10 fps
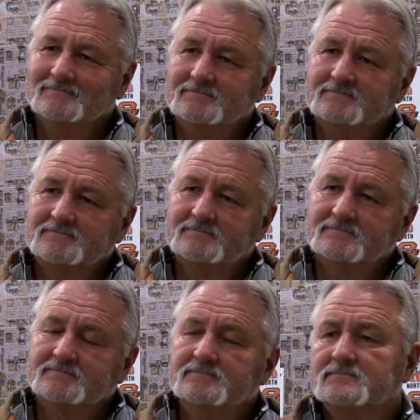I'm
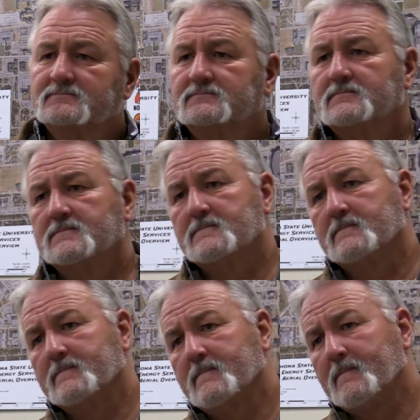thinking of when
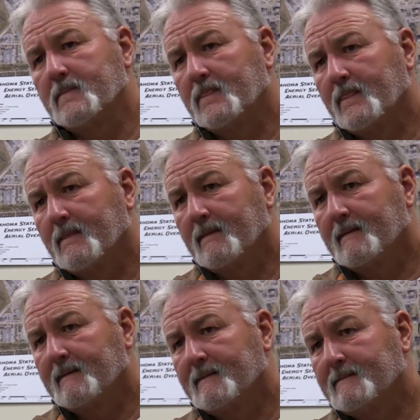the pandemic
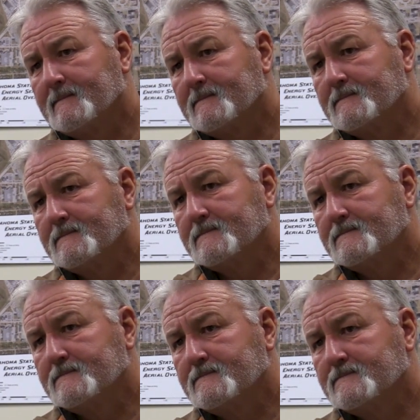first started,
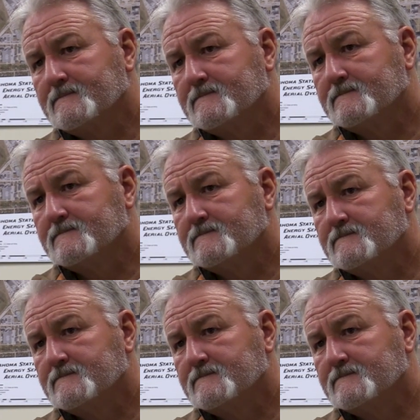water was a